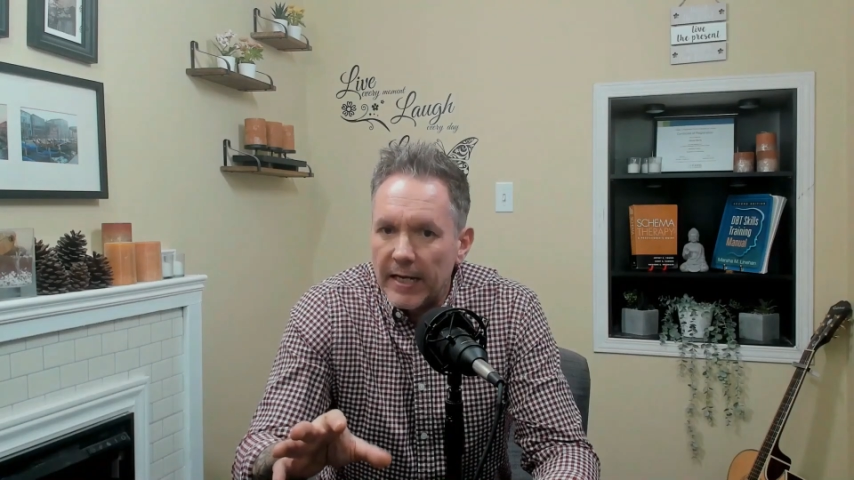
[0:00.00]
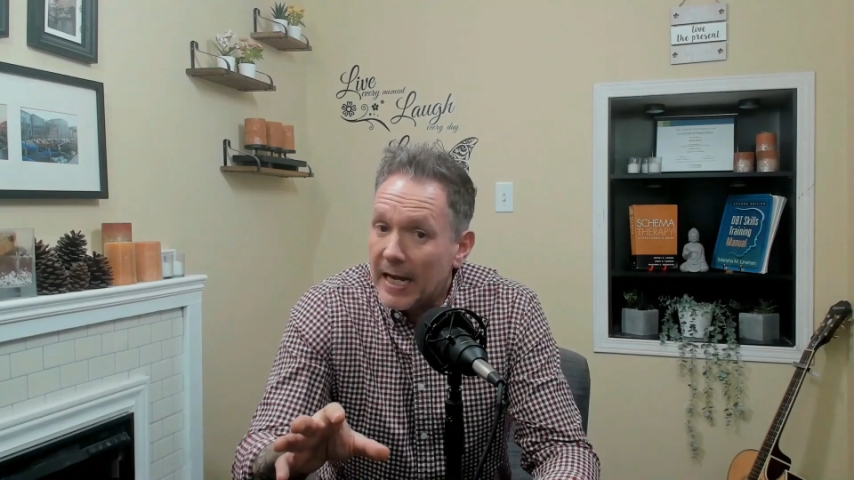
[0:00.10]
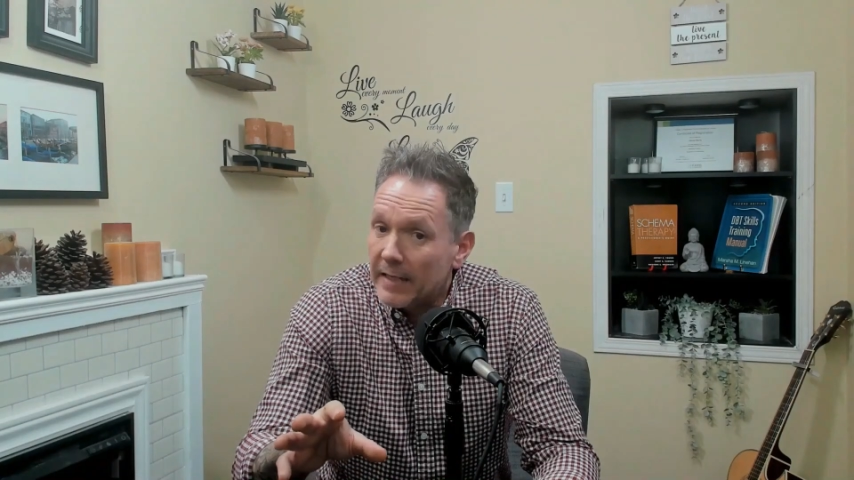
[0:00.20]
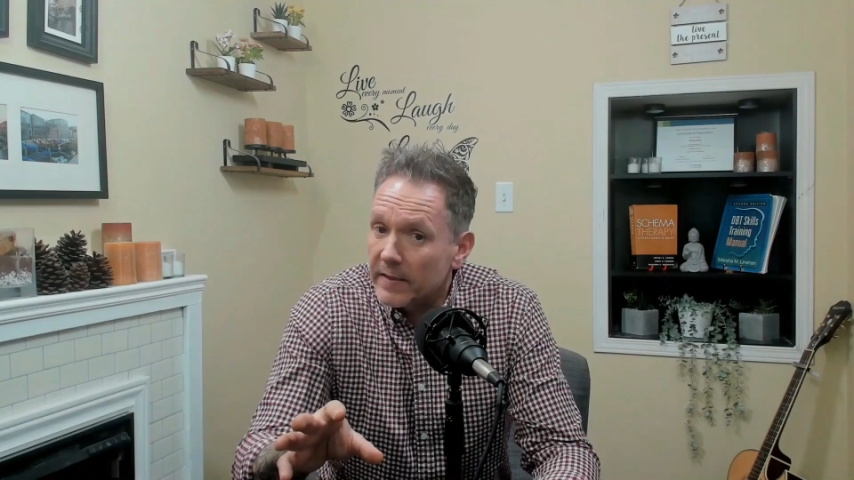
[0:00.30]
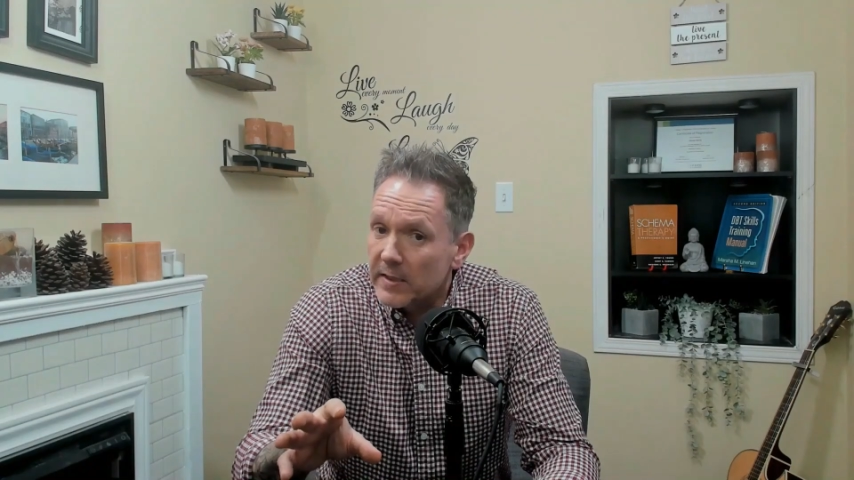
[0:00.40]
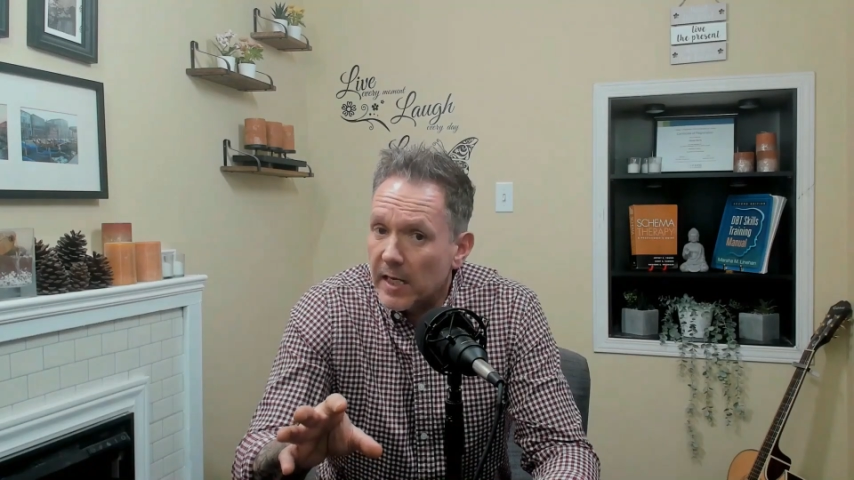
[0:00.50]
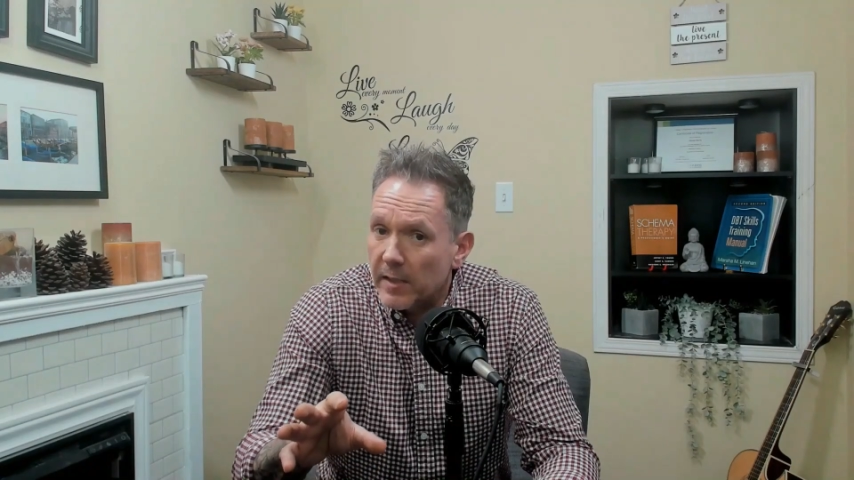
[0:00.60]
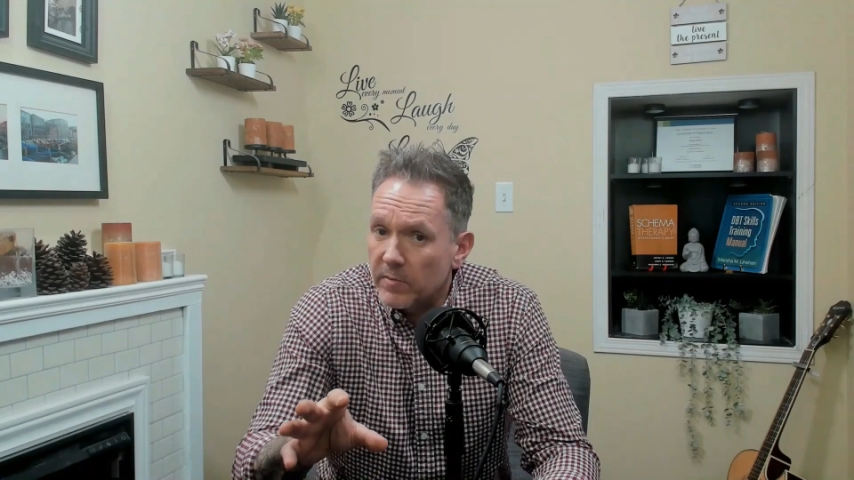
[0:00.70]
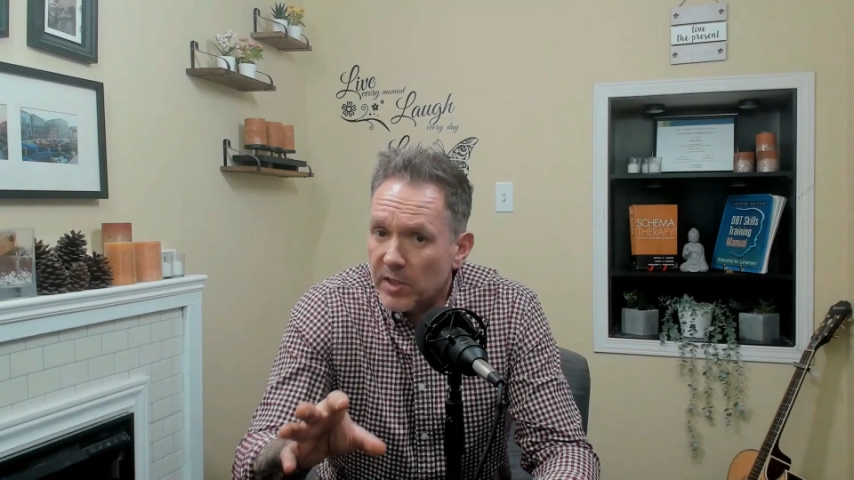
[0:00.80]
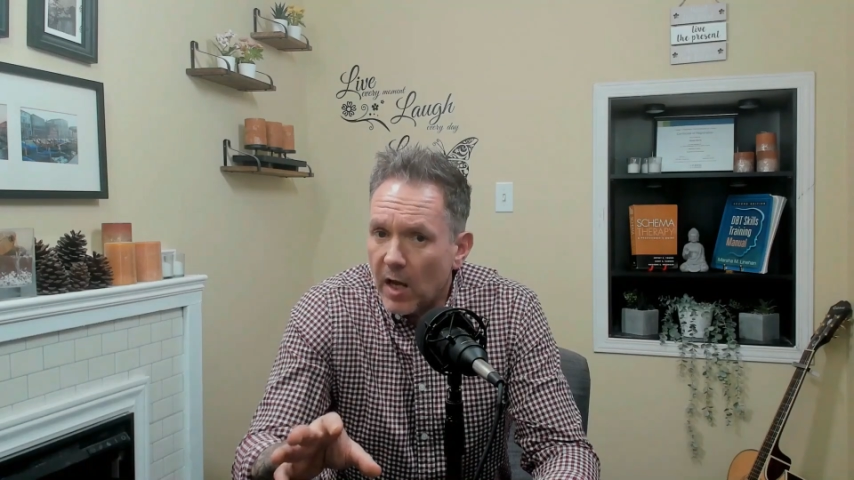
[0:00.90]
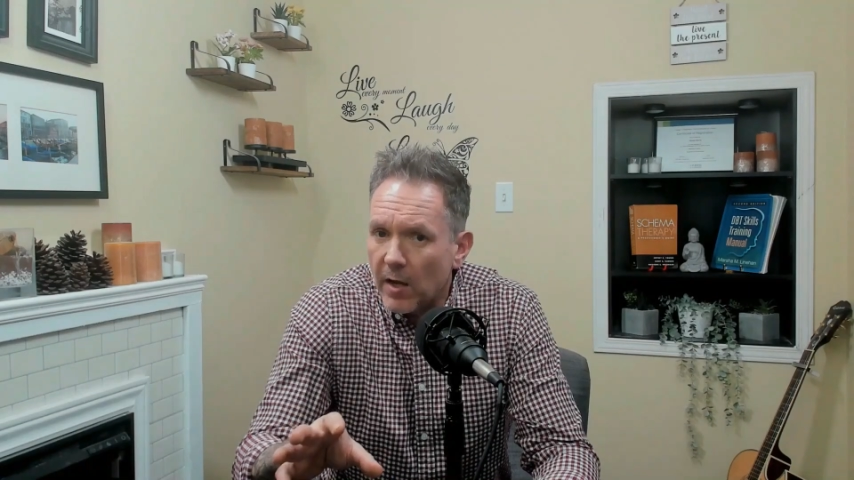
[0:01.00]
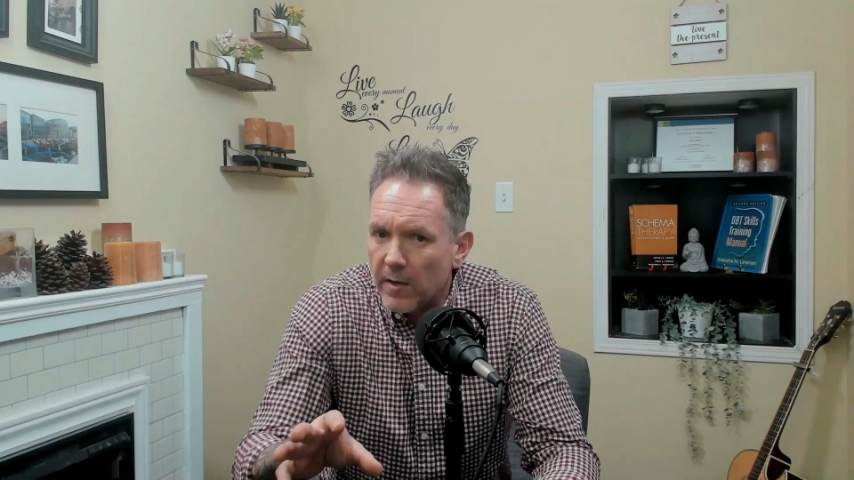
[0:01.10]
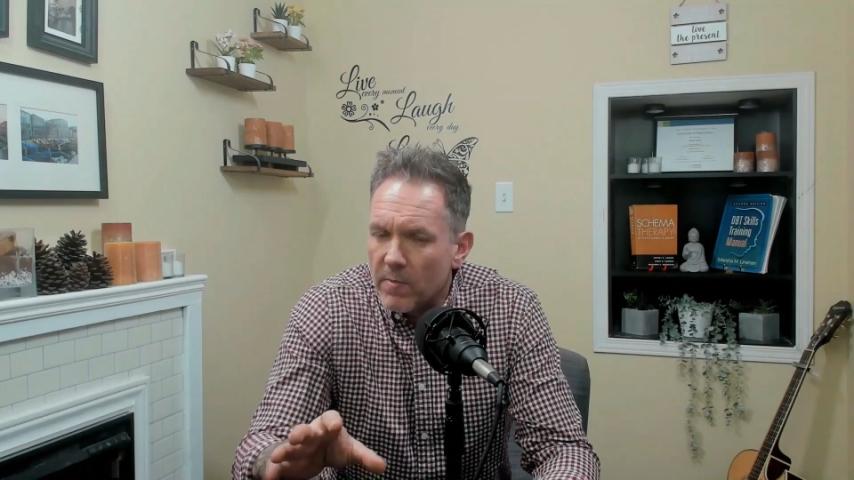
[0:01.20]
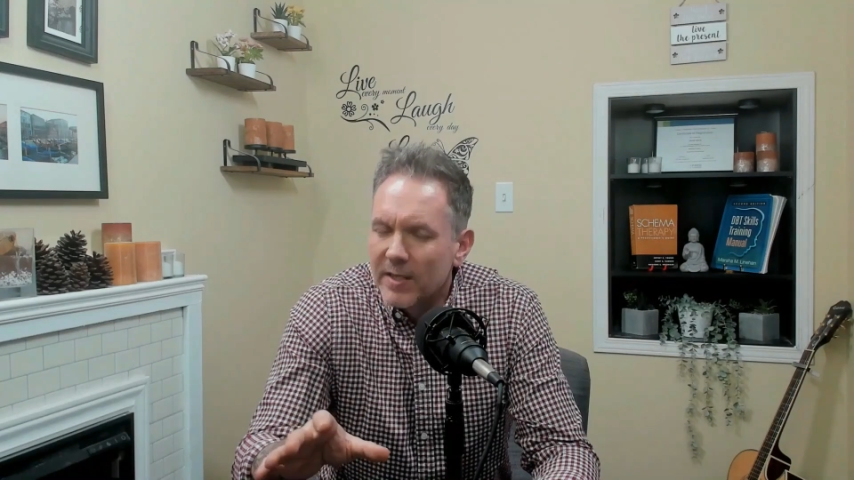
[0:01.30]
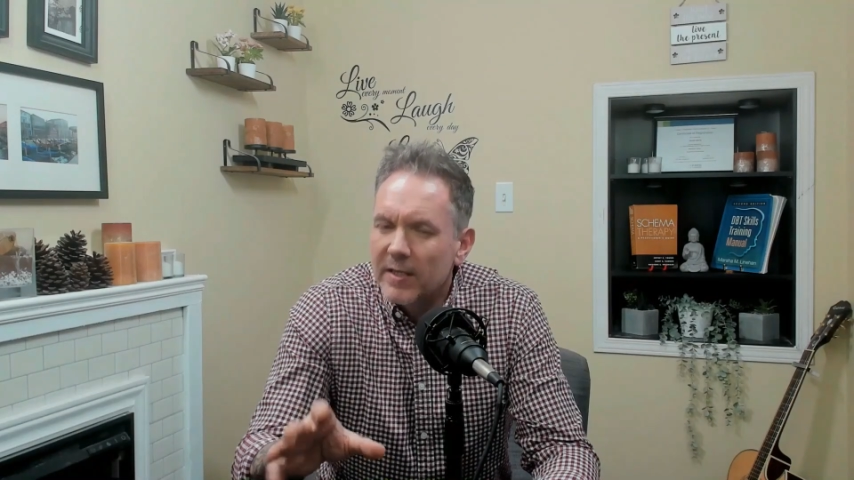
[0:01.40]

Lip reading: At the same time,